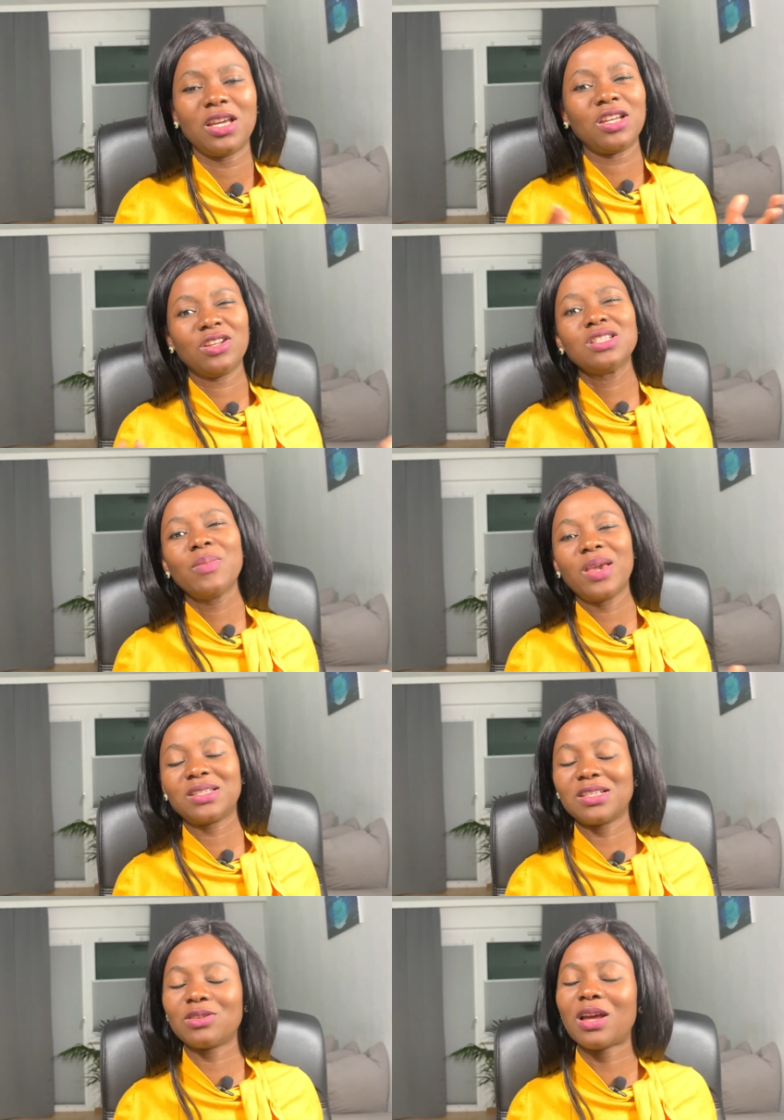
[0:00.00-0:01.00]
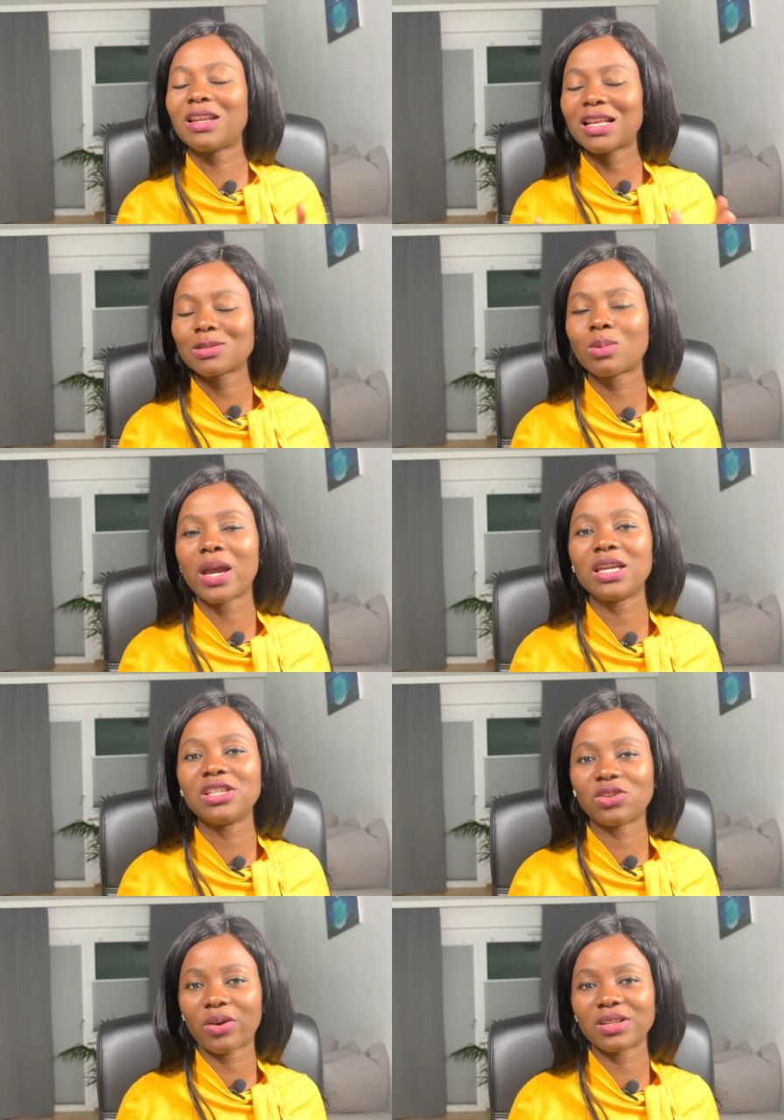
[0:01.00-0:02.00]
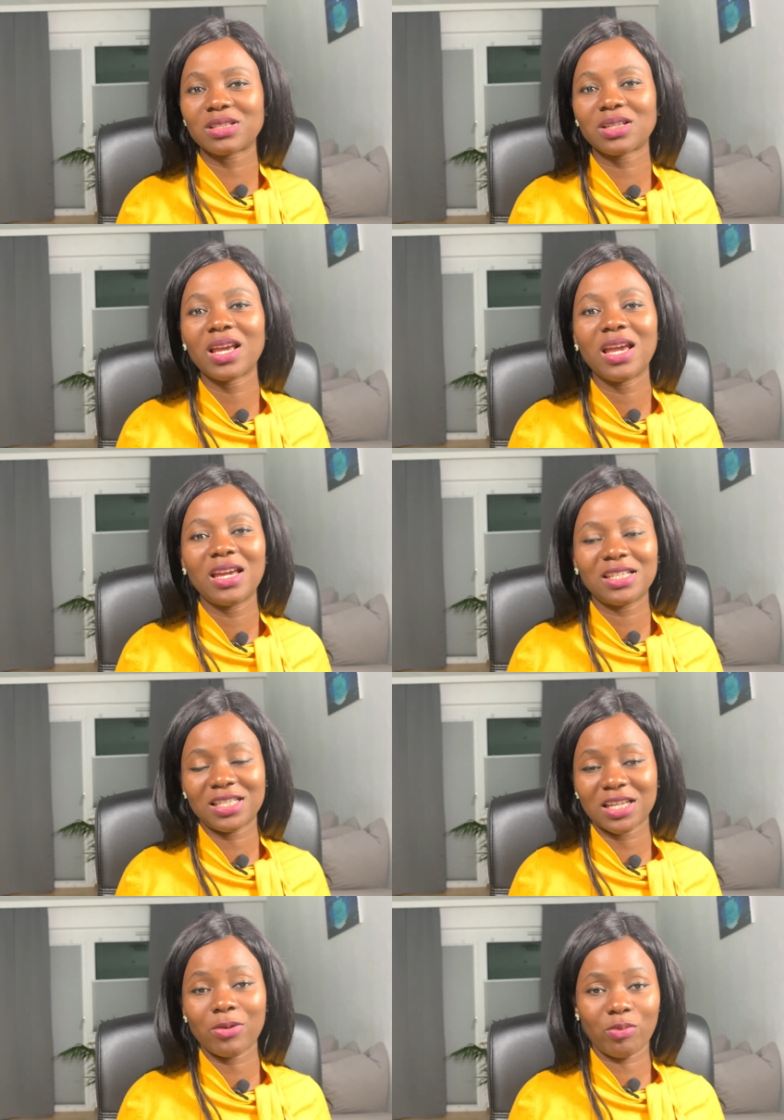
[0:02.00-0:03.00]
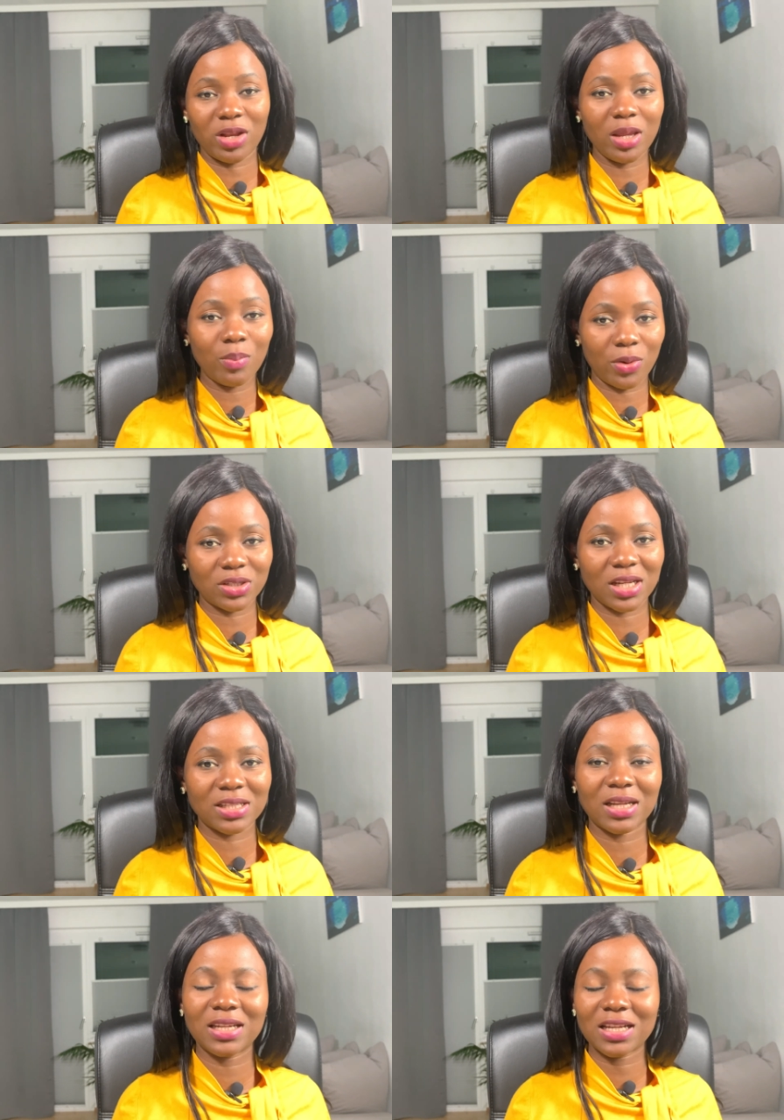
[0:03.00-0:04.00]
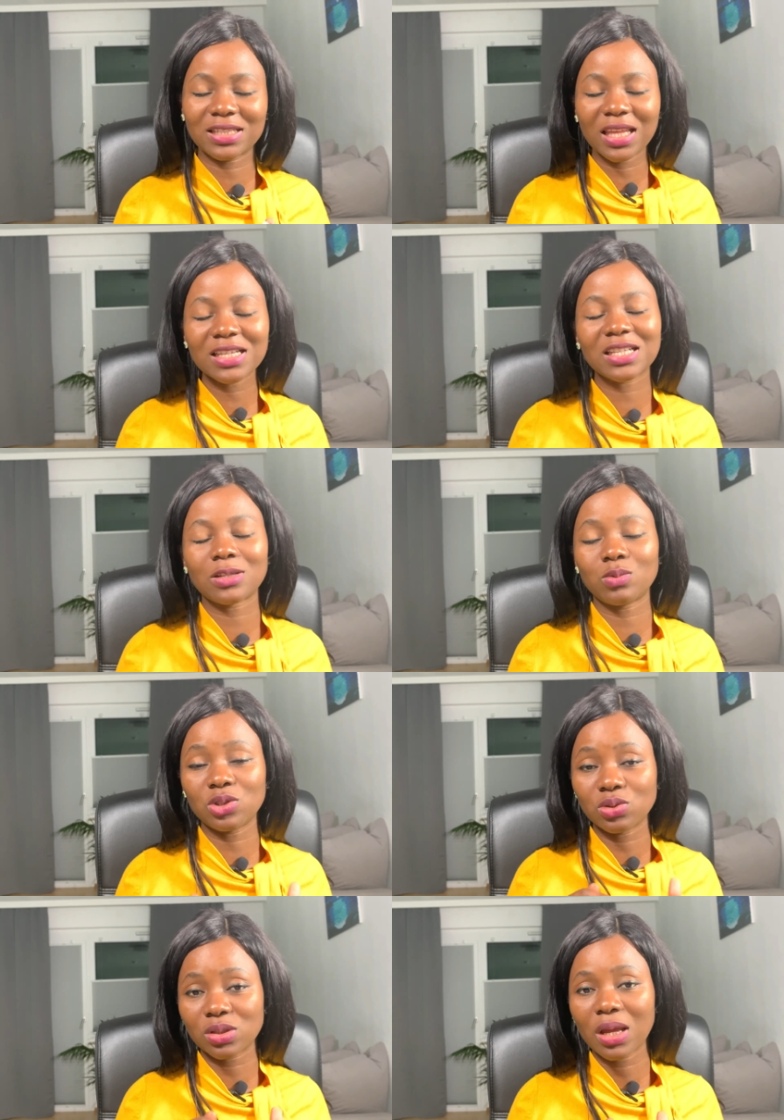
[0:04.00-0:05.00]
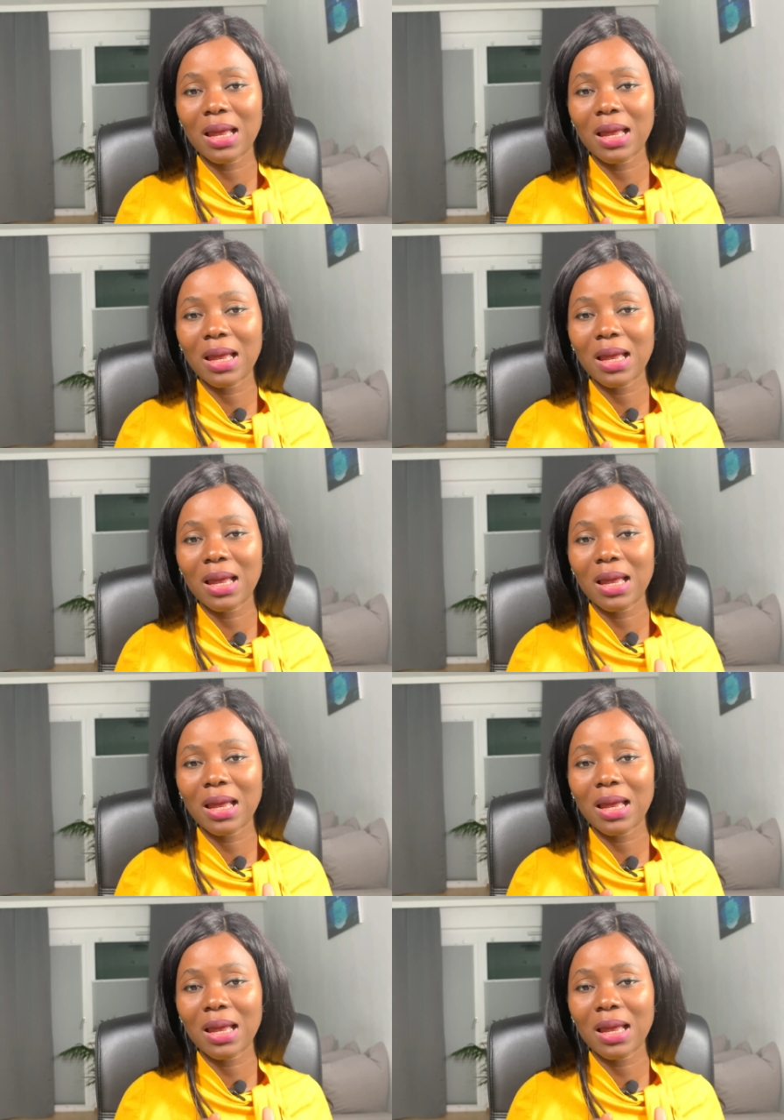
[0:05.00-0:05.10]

It doesn't make sense. So, and that's why insurances are really important, and there are things that we should